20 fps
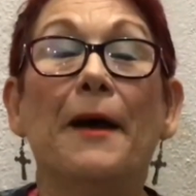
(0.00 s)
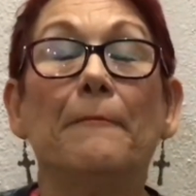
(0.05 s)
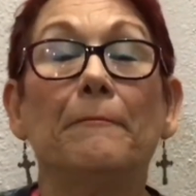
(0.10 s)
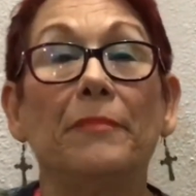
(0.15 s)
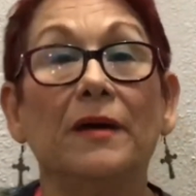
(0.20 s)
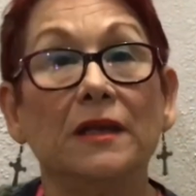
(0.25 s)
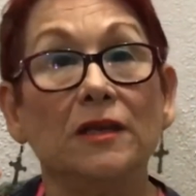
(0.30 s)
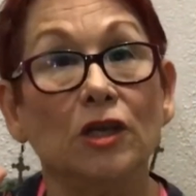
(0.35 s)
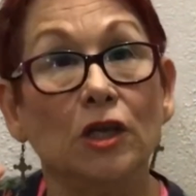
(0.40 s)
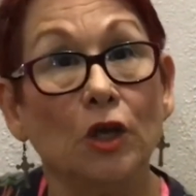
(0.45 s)

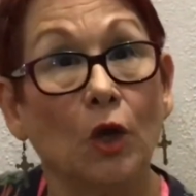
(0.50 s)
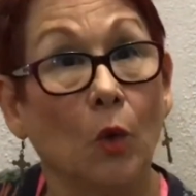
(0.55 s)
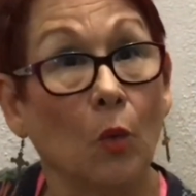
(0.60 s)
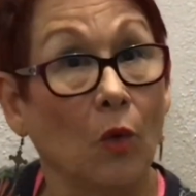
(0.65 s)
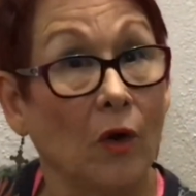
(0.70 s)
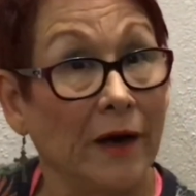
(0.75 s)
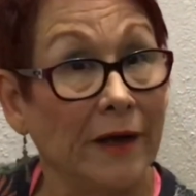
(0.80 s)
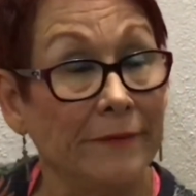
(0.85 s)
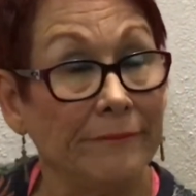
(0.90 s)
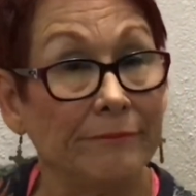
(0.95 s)
But you know
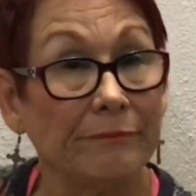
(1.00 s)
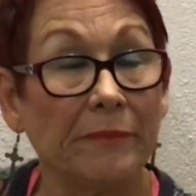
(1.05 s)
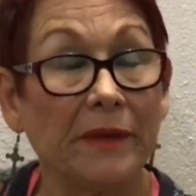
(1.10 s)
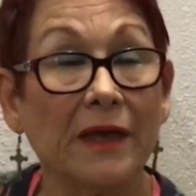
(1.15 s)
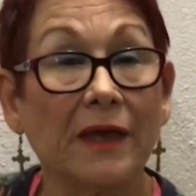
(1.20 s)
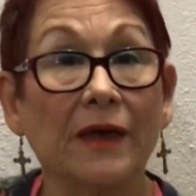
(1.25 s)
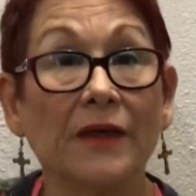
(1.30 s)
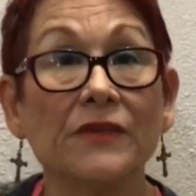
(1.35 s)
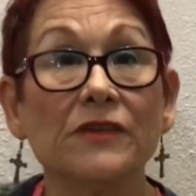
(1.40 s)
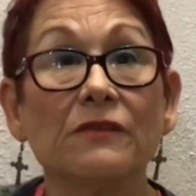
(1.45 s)
what?
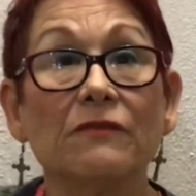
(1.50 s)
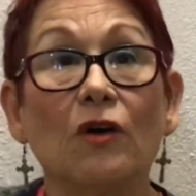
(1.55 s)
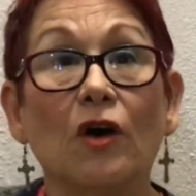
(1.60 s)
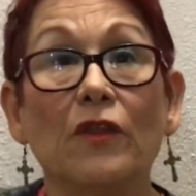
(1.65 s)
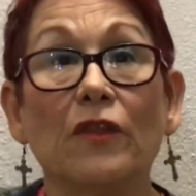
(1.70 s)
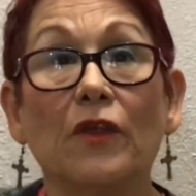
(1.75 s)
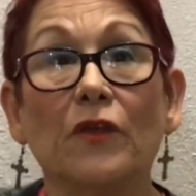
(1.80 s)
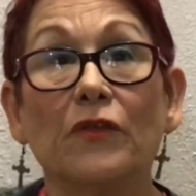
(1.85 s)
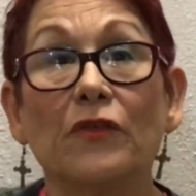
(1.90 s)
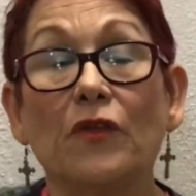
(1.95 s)
Because of all
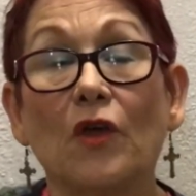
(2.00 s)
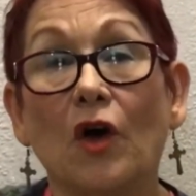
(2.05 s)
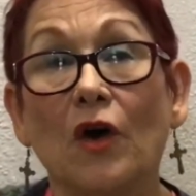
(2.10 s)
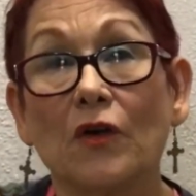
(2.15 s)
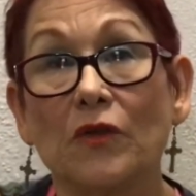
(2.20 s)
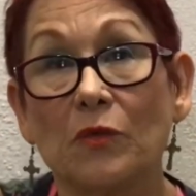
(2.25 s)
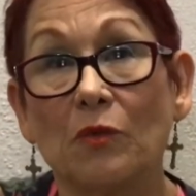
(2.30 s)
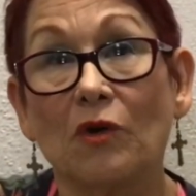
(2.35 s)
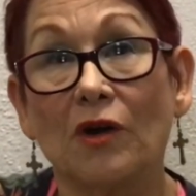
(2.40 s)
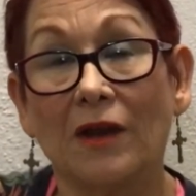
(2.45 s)
those
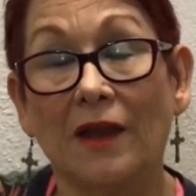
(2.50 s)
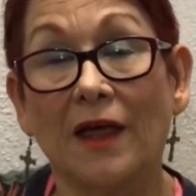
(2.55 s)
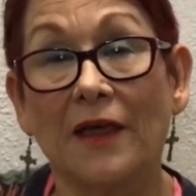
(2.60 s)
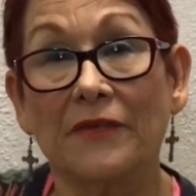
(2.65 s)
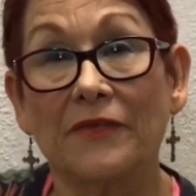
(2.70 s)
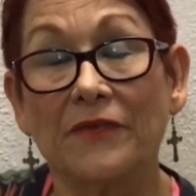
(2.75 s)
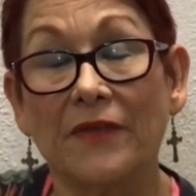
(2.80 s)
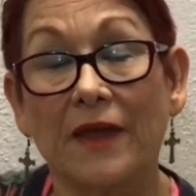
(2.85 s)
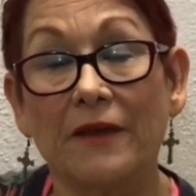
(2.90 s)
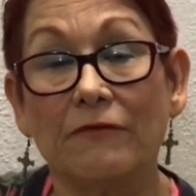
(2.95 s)
dogs, we're a lot
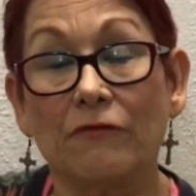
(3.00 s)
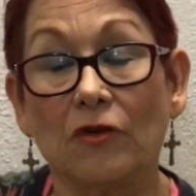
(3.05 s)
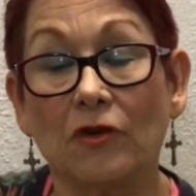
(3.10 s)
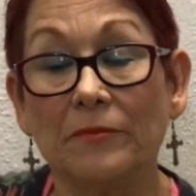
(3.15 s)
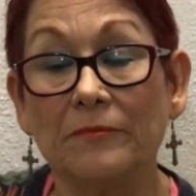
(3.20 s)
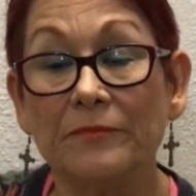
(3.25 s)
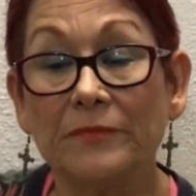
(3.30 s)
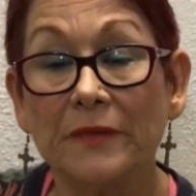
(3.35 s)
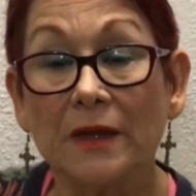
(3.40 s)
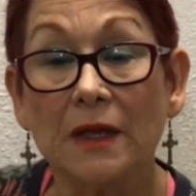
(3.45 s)
safer.
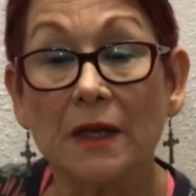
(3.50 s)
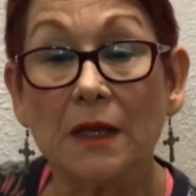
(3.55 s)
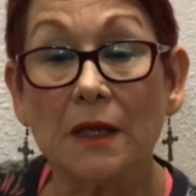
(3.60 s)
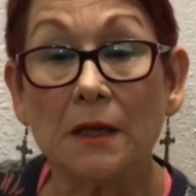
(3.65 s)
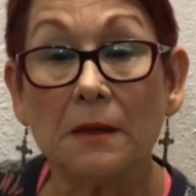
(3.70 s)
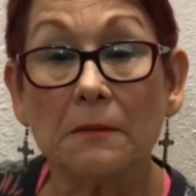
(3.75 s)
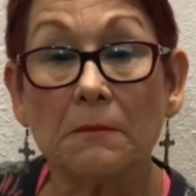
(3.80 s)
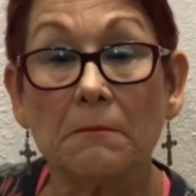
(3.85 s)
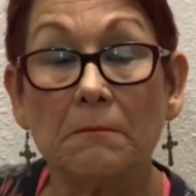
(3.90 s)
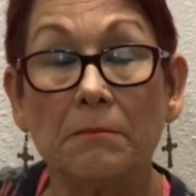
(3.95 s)

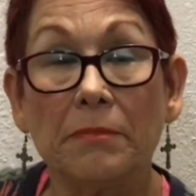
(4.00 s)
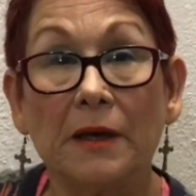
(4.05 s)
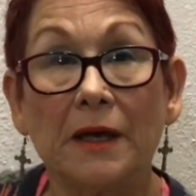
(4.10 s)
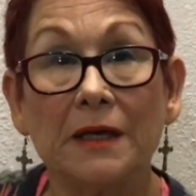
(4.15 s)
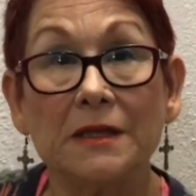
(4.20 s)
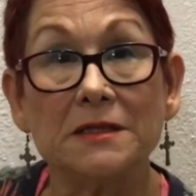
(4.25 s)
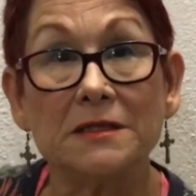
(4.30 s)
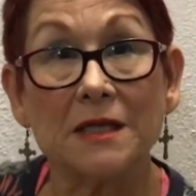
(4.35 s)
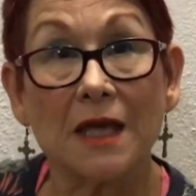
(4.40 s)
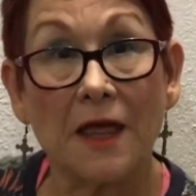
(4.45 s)

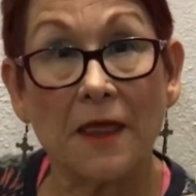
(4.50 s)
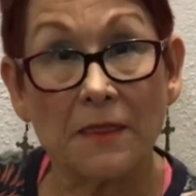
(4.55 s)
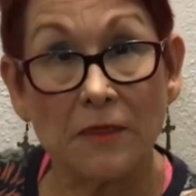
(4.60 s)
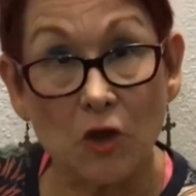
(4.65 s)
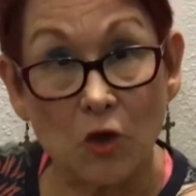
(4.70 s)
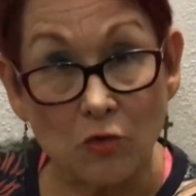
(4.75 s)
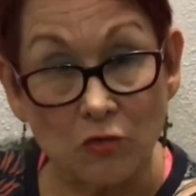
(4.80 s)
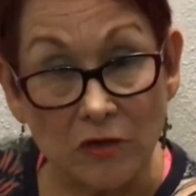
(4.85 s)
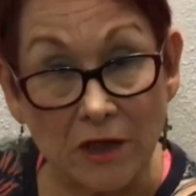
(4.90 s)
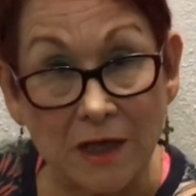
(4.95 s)
But
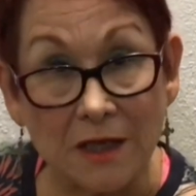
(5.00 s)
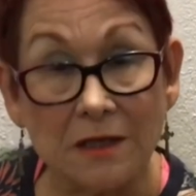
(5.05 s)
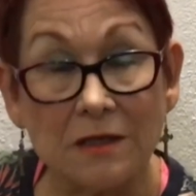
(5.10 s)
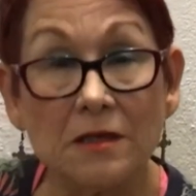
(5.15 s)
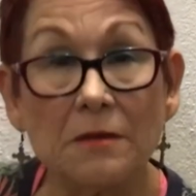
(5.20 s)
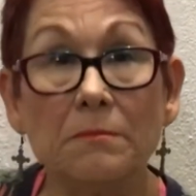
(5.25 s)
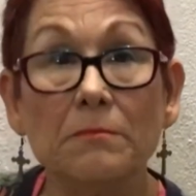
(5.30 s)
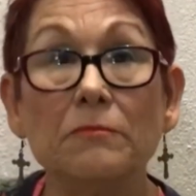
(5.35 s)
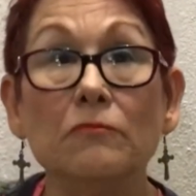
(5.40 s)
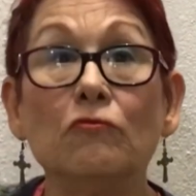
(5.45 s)
you need to
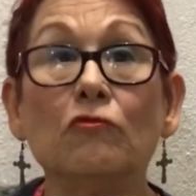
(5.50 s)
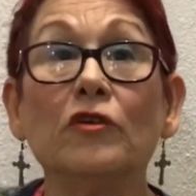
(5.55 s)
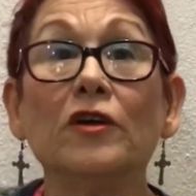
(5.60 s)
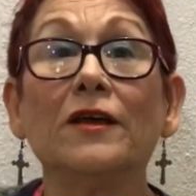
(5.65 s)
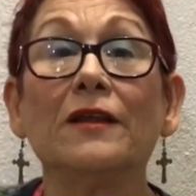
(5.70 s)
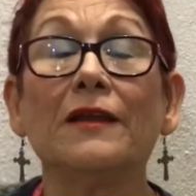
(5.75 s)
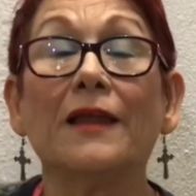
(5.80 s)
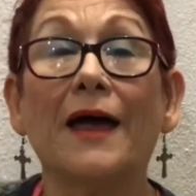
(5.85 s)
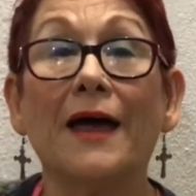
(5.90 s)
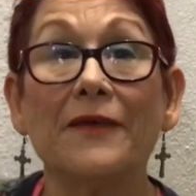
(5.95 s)

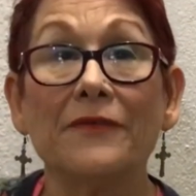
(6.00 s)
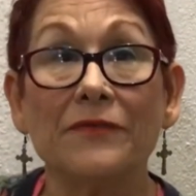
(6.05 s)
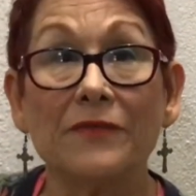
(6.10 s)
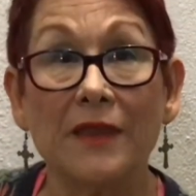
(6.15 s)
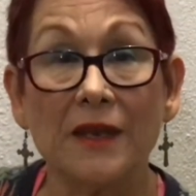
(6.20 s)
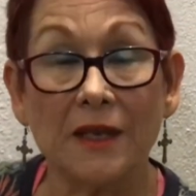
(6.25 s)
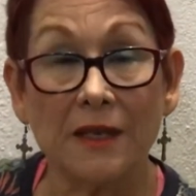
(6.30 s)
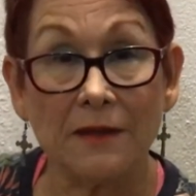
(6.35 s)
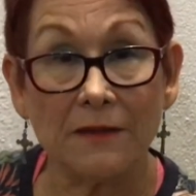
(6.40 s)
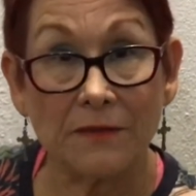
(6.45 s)
realize
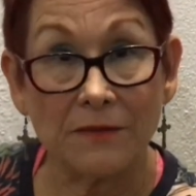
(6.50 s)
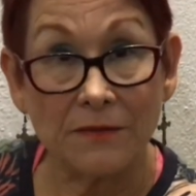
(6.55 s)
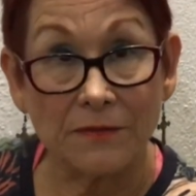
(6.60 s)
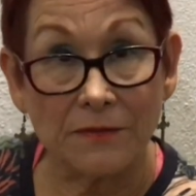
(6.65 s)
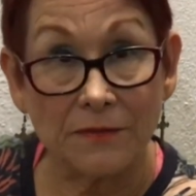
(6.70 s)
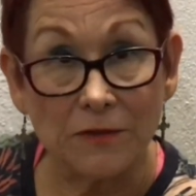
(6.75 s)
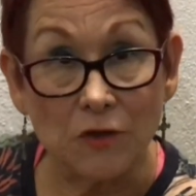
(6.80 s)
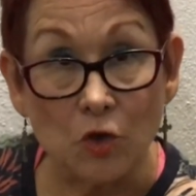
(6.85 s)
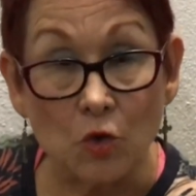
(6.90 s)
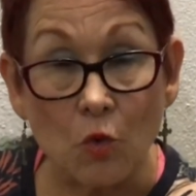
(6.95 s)
that
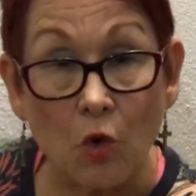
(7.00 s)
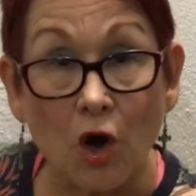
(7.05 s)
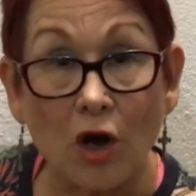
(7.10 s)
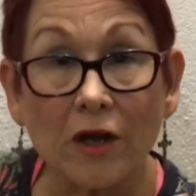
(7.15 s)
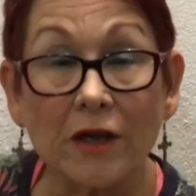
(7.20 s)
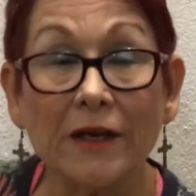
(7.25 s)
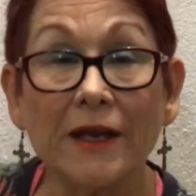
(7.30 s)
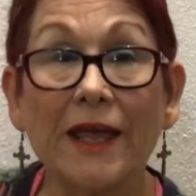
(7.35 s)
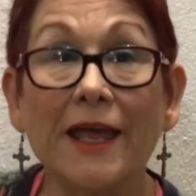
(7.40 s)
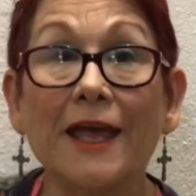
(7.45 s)
you are
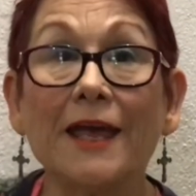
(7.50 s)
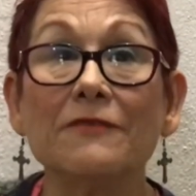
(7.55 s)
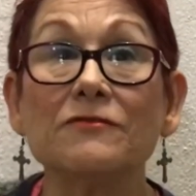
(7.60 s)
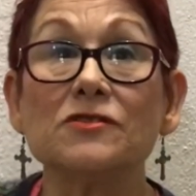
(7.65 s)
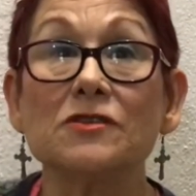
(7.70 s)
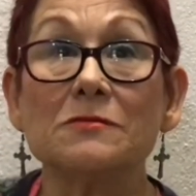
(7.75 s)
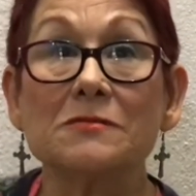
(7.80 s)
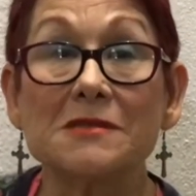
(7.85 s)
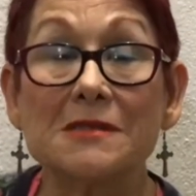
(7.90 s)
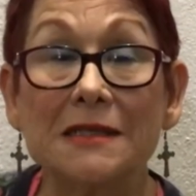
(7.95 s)
going to have
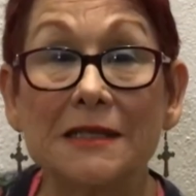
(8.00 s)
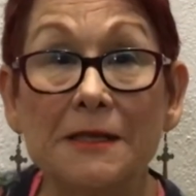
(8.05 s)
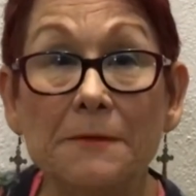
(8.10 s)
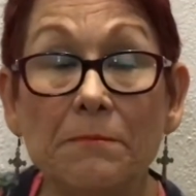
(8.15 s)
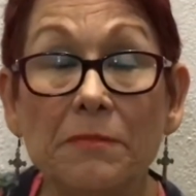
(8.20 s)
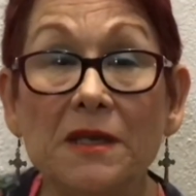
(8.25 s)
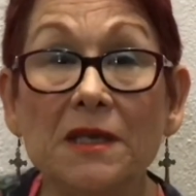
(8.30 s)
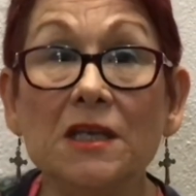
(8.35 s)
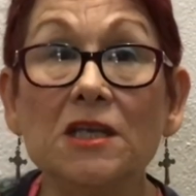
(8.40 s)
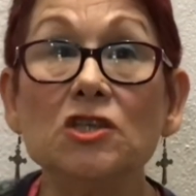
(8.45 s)
some
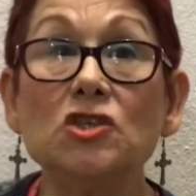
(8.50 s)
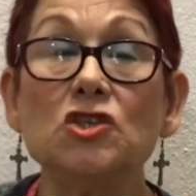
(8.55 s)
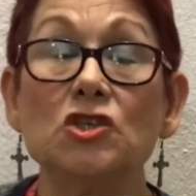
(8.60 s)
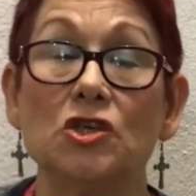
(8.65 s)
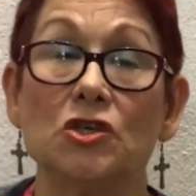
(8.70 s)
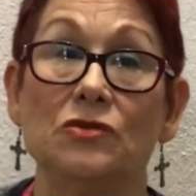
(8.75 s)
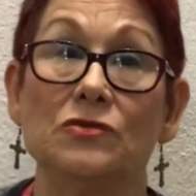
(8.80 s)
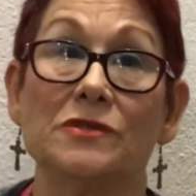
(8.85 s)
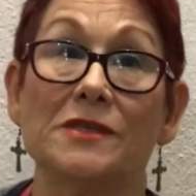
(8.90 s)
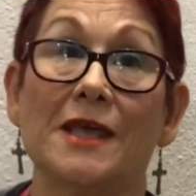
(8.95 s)
sleeping issues.